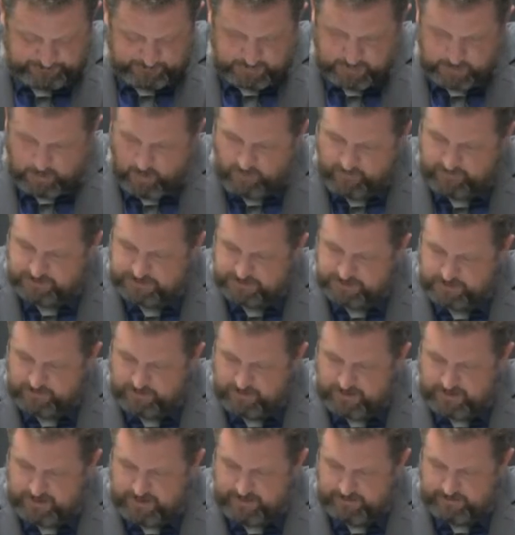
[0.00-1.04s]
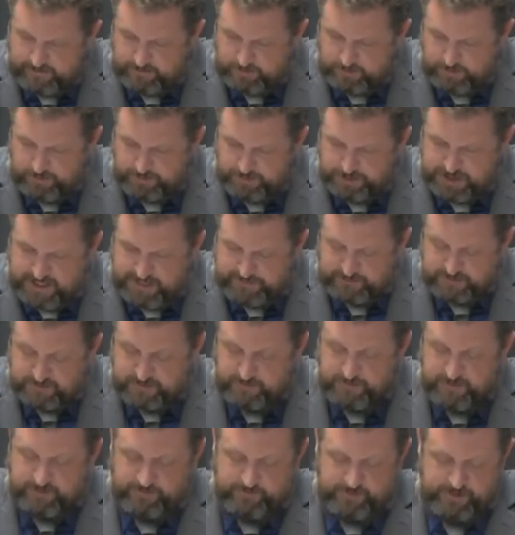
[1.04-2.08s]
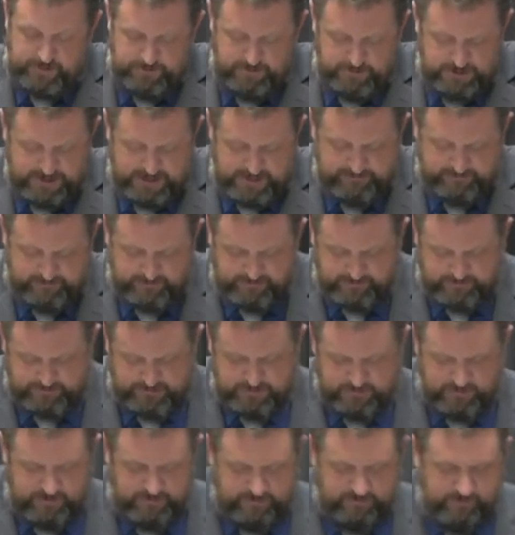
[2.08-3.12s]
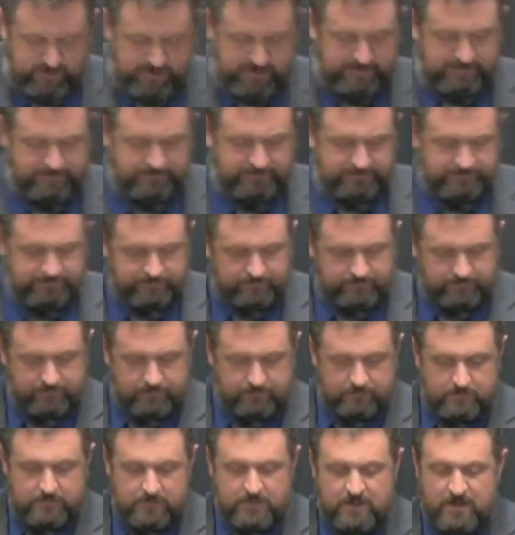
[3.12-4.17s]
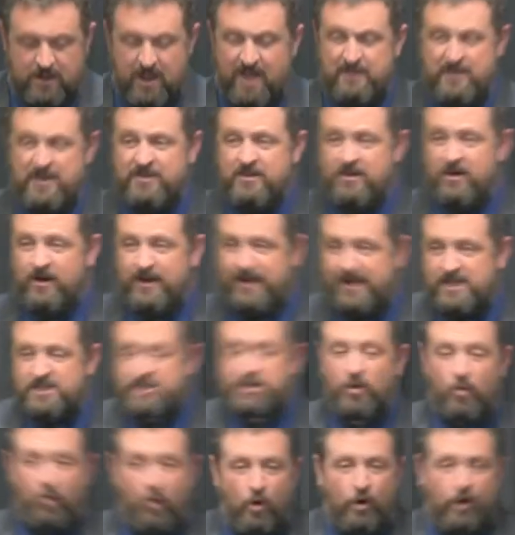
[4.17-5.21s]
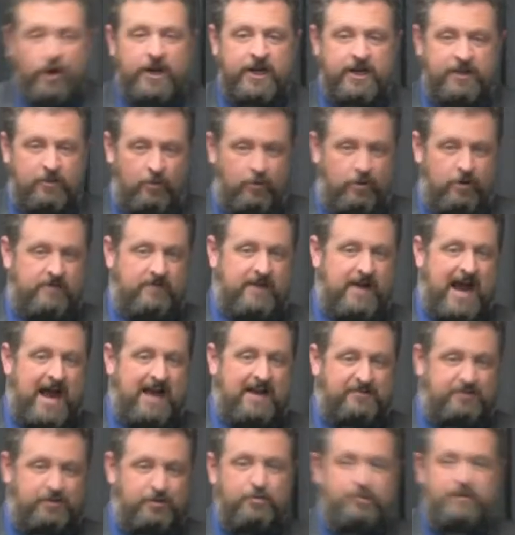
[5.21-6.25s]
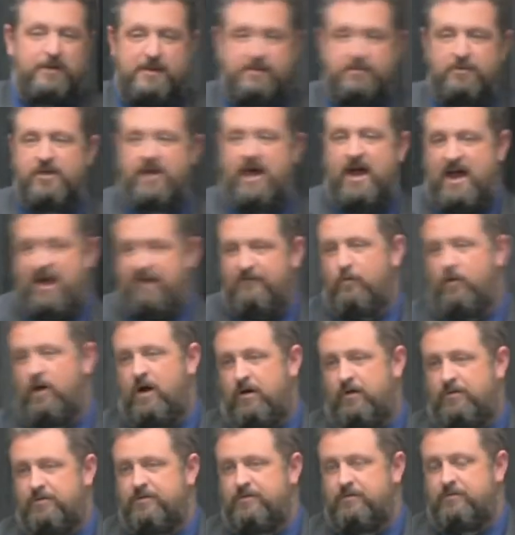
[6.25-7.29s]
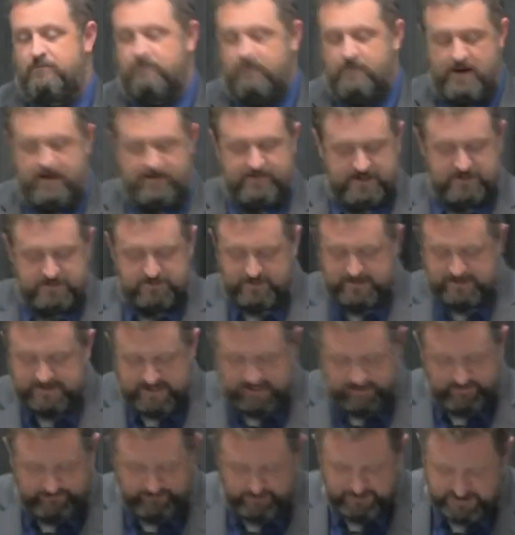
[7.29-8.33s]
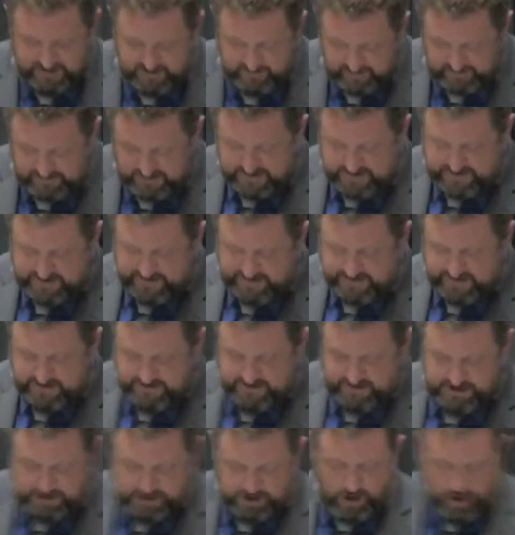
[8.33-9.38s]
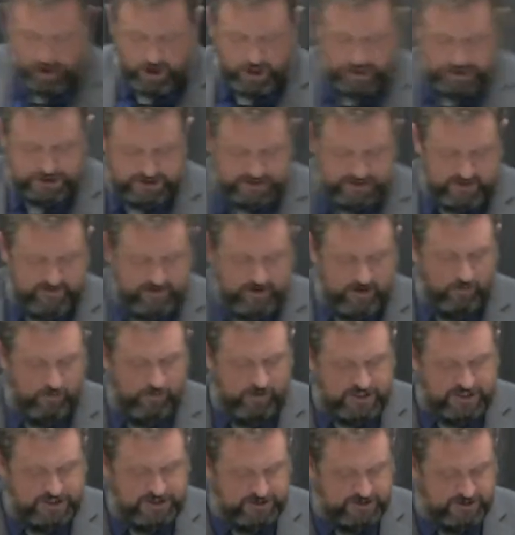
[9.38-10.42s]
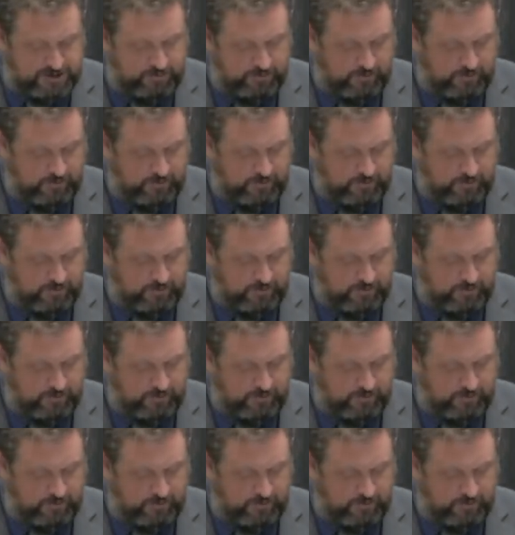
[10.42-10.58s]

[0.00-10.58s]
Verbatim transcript: Go over to uh, Luke chapter 23. Luke chapter 23. I mean, there is a warning in the Word of God to people that have wealth, right? That's what it said in 1 Timothy 6. It said, Charge them that are rich in this